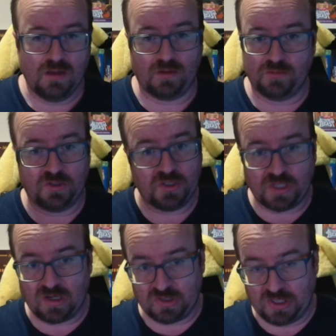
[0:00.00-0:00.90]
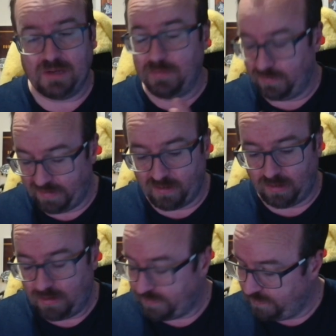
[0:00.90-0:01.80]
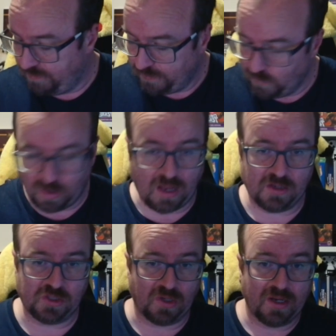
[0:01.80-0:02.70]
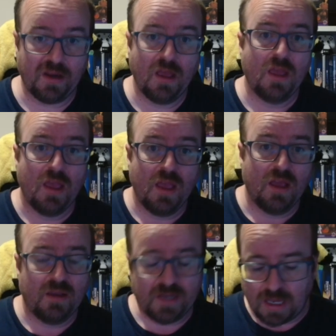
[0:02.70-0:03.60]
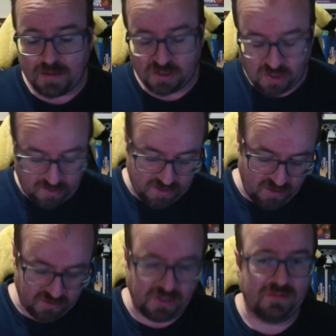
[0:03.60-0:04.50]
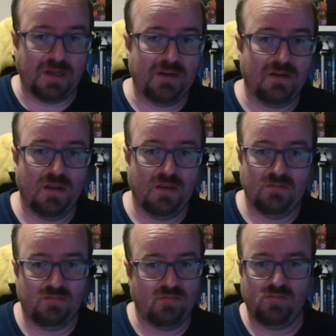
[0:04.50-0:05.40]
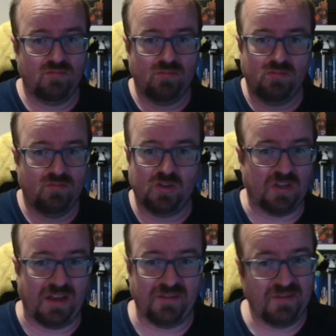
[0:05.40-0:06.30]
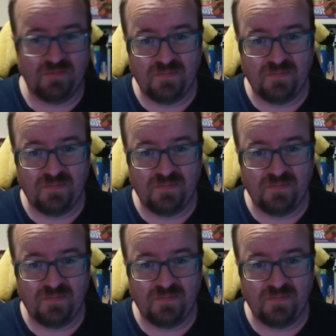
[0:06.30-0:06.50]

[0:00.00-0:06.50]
I was just asking, but fair enough. We'll go outside. He came outside and he looked and he went, have it.